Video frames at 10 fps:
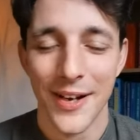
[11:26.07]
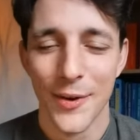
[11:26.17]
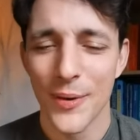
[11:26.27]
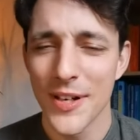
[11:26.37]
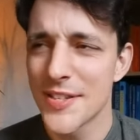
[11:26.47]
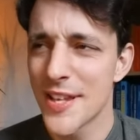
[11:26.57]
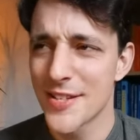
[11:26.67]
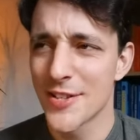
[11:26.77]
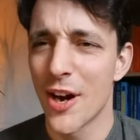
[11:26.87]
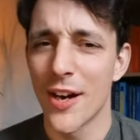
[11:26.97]
What is that
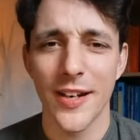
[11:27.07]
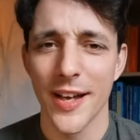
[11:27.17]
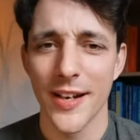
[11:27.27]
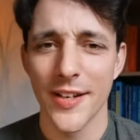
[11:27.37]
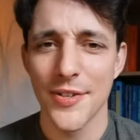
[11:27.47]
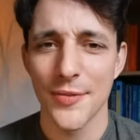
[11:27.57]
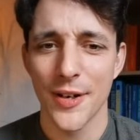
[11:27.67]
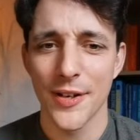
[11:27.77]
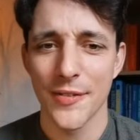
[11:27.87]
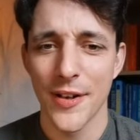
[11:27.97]
song again? It's a
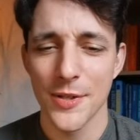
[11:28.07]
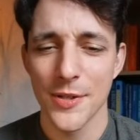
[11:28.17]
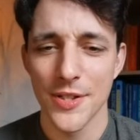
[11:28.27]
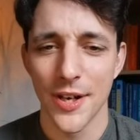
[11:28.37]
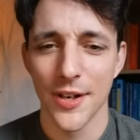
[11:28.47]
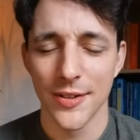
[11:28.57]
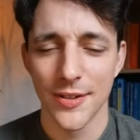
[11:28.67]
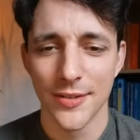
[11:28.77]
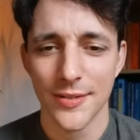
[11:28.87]
very famous song.